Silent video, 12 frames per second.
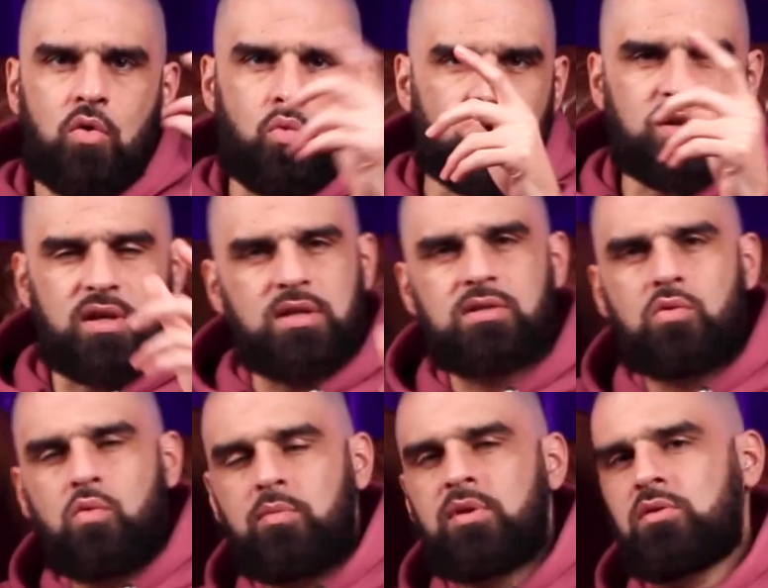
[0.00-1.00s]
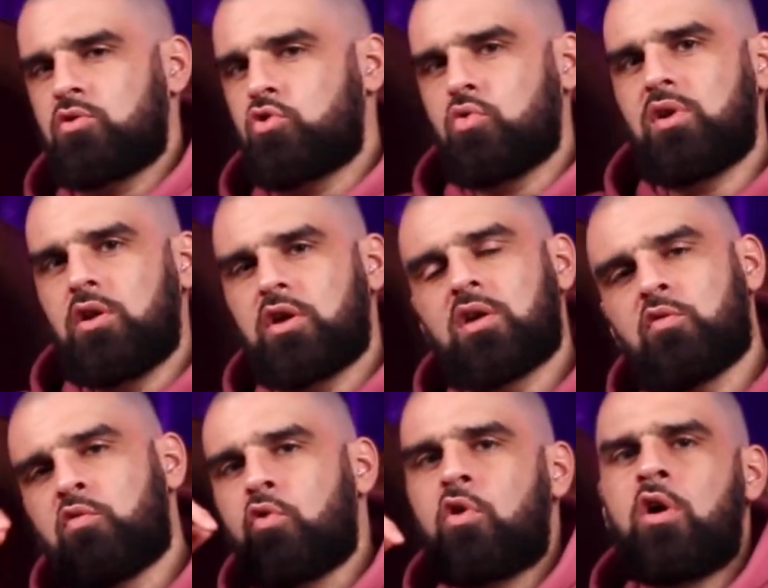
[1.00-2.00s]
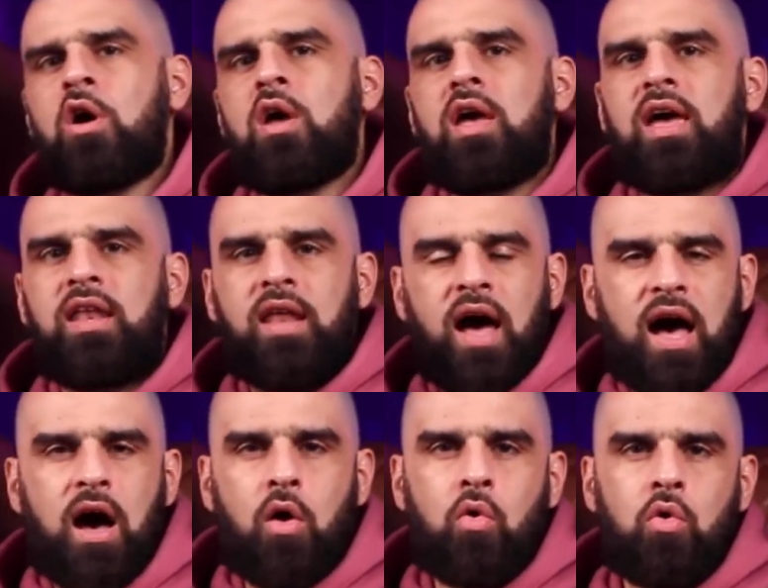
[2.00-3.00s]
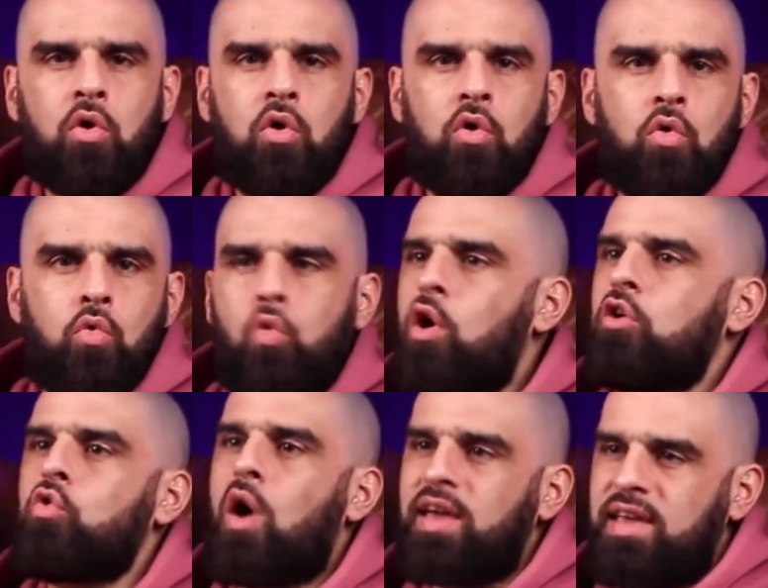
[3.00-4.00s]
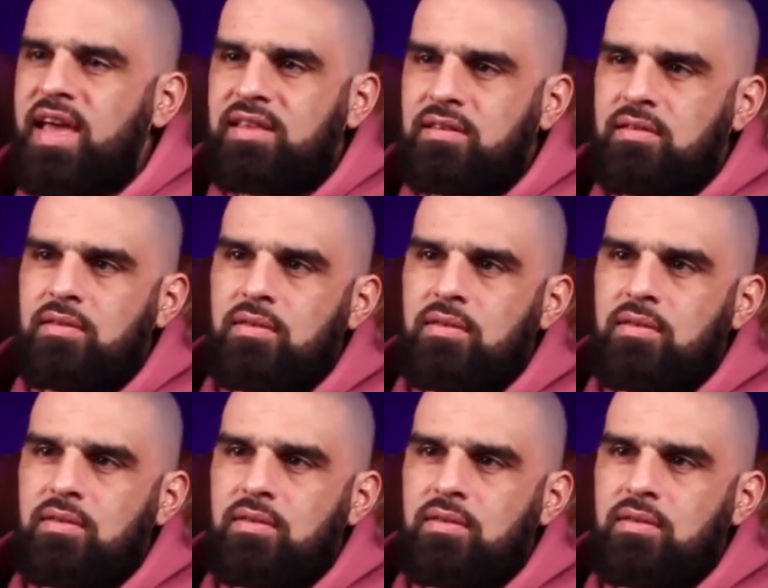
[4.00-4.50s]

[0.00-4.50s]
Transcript: what is the woman truly looking for and how, where do I get